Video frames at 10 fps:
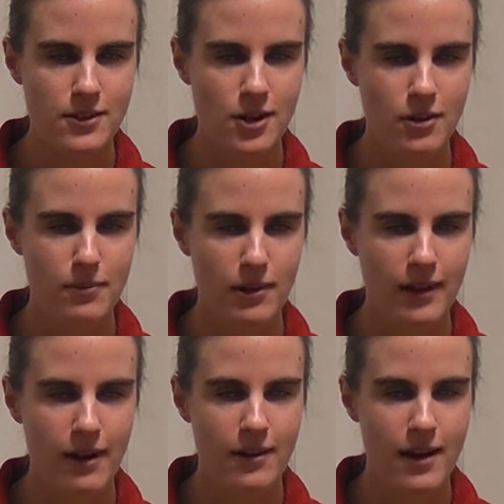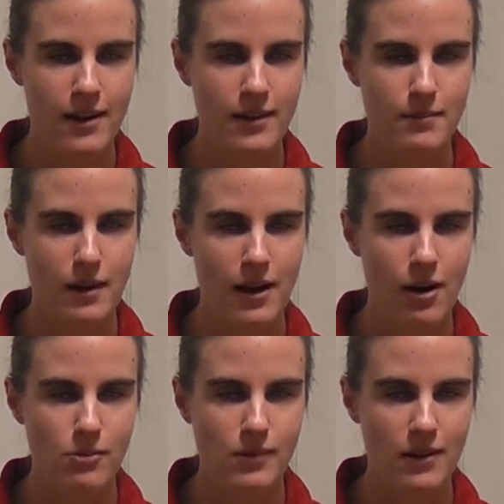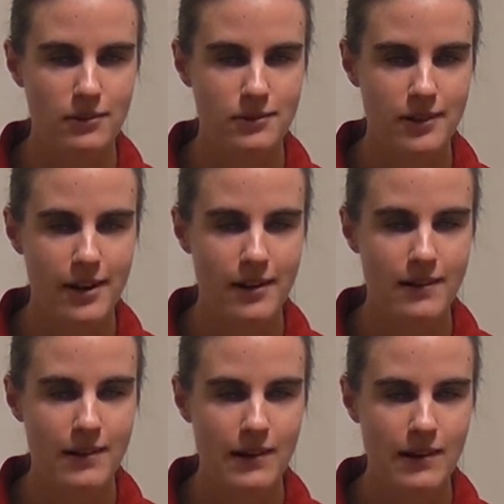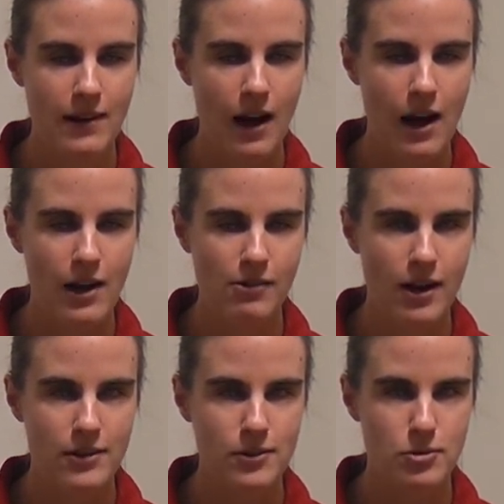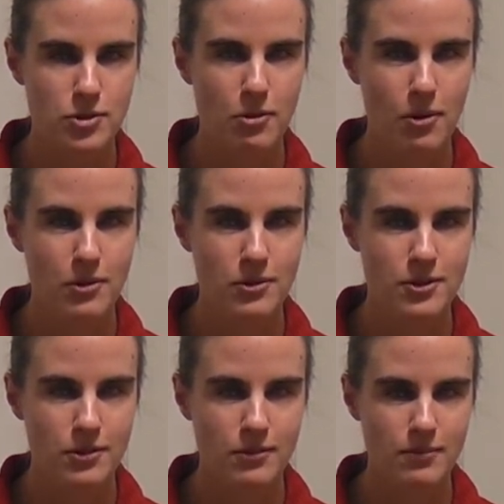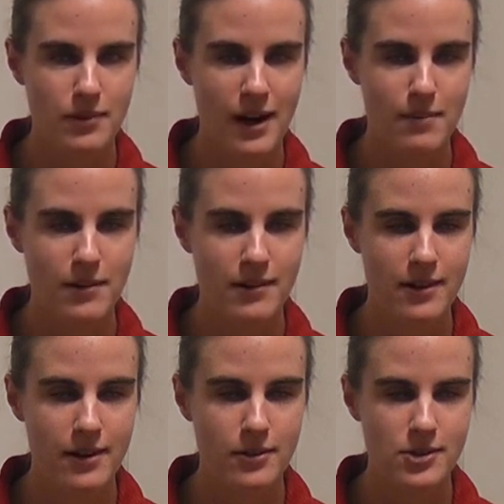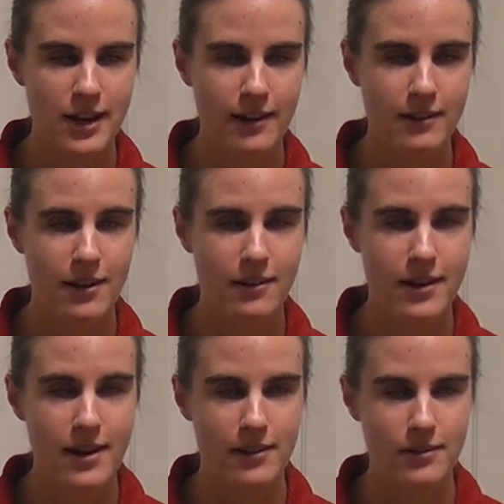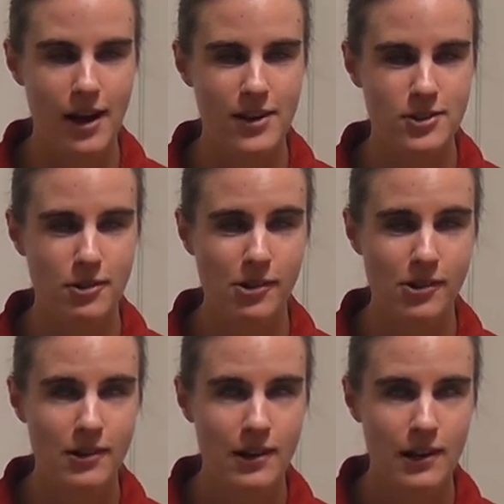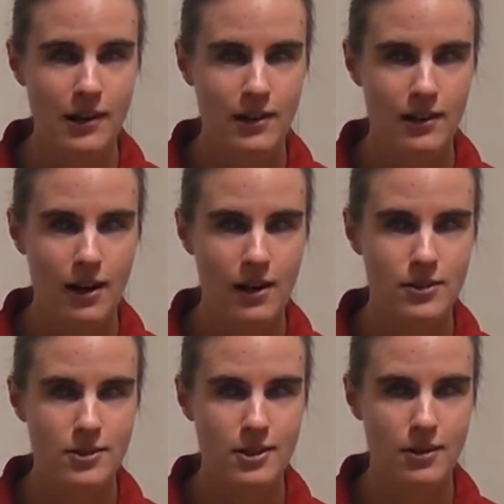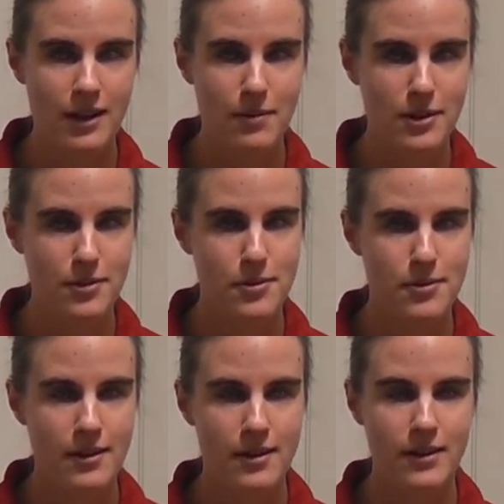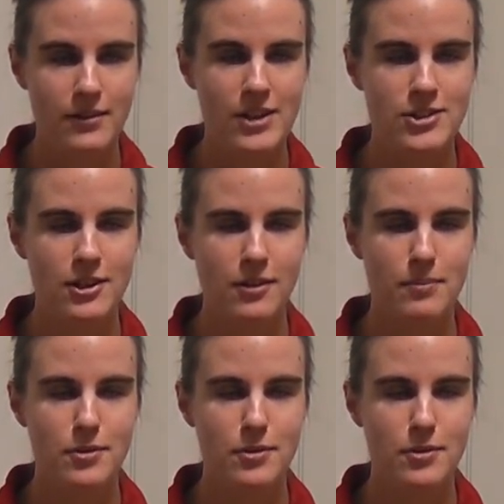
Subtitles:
So in Bulgaria, in my home country, I went to school, so to primary, to secondary, and to high school, so namely to the National